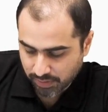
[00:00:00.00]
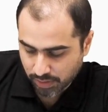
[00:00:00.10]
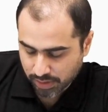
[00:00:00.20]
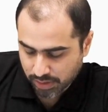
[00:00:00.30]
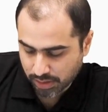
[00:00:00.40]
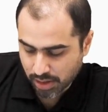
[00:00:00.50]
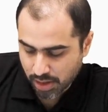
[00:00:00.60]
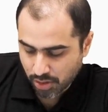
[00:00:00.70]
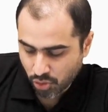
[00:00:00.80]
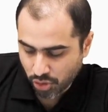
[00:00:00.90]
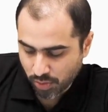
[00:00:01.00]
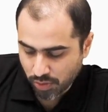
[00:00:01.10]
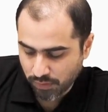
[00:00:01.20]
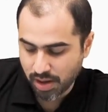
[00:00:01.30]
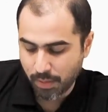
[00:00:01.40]
was, to
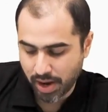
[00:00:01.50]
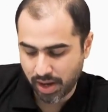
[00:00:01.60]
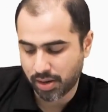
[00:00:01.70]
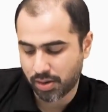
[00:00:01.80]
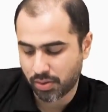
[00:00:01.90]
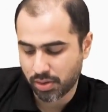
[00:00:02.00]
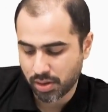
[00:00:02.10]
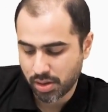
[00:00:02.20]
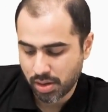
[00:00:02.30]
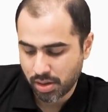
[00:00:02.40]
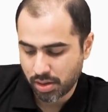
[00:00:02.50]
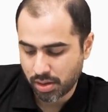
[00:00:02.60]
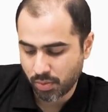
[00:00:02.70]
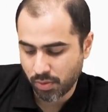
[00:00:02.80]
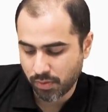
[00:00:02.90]
remove the apical node,
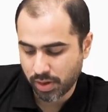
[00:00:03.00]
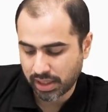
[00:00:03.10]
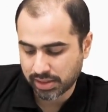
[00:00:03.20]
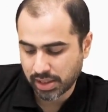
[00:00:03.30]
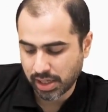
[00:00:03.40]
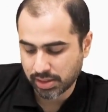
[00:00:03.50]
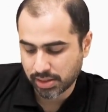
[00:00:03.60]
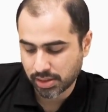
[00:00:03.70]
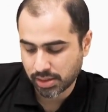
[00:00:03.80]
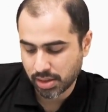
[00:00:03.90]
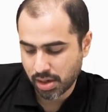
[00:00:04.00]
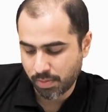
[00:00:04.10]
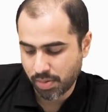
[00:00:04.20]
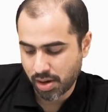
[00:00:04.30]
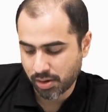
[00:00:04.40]
remove or excise a
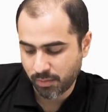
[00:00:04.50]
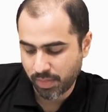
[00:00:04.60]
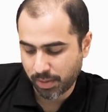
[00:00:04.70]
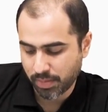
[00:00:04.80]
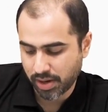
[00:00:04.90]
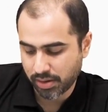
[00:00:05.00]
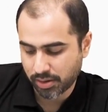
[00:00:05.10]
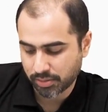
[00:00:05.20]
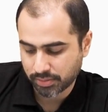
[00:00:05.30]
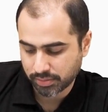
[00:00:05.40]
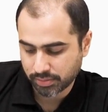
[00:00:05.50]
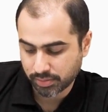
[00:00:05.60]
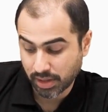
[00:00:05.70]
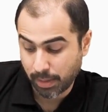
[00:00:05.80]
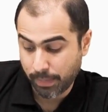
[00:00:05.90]
part of pec minor.
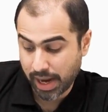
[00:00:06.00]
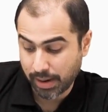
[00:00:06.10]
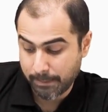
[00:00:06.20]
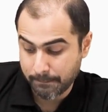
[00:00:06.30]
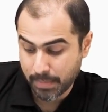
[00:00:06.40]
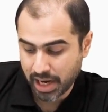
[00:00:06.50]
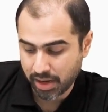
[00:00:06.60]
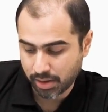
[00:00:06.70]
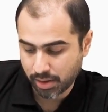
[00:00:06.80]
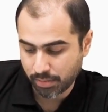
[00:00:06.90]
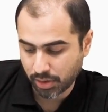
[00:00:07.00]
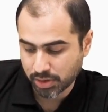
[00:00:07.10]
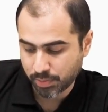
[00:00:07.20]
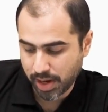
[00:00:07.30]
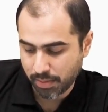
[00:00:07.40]
Pec minor,
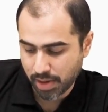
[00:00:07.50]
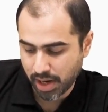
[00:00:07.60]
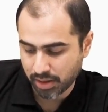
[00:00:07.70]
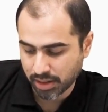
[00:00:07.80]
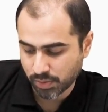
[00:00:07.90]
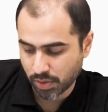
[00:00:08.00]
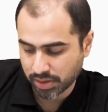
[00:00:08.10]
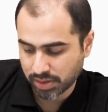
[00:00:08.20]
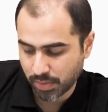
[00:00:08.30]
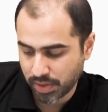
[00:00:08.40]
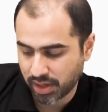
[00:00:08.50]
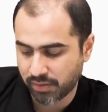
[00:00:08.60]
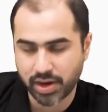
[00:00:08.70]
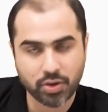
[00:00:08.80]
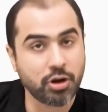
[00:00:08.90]
because pec minor is what is coming in
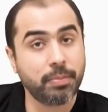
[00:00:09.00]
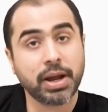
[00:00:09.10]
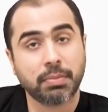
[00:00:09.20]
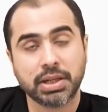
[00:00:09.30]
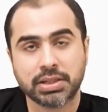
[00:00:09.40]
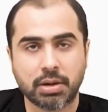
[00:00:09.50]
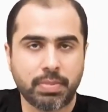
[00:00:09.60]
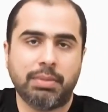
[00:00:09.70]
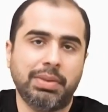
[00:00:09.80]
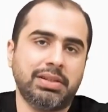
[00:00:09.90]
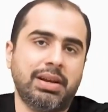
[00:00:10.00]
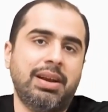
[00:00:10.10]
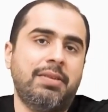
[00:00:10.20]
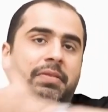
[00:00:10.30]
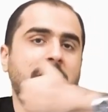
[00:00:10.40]
way, not pec major. Pec major, I
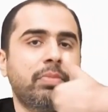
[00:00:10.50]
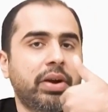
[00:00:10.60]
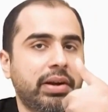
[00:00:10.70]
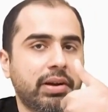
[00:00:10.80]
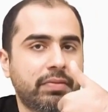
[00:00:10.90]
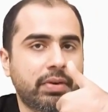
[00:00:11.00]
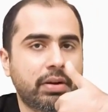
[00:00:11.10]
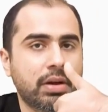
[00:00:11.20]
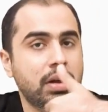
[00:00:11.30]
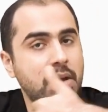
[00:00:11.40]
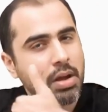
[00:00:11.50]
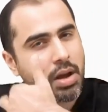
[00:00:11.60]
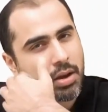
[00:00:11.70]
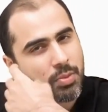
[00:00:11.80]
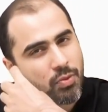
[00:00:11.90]
lift and bring it in front.
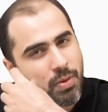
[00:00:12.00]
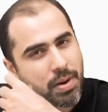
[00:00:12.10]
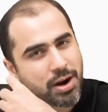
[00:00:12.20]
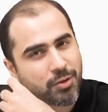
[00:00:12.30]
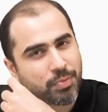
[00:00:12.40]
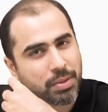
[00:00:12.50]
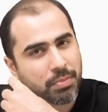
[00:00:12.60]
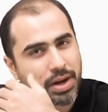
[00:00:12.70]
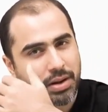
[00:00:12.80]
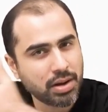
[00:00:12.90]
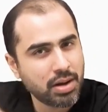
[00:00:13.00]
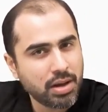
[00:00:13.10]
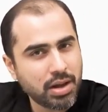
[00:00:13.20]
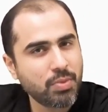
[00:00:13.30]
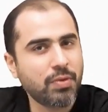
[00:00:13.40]
Remove a part of pec minor,
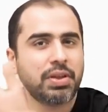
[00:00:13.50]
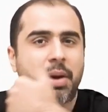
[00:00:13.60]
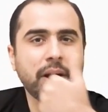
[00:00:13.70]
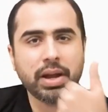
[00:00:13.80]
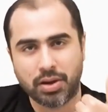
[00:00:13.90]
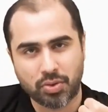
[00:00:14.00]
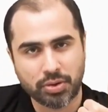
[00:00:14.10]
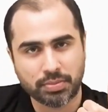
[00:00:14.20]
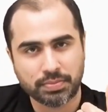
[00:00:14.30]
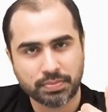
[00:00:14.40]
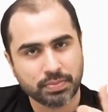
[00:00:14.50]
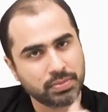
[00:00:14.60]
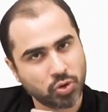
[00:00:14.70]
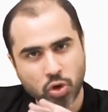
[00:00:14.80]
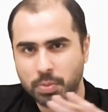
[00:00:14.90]
remove the apical node.
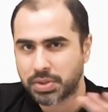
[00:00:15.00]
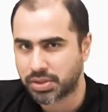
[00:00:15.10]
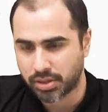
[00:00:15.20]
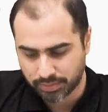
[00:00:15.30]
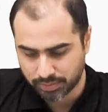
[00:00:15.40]
Job is done.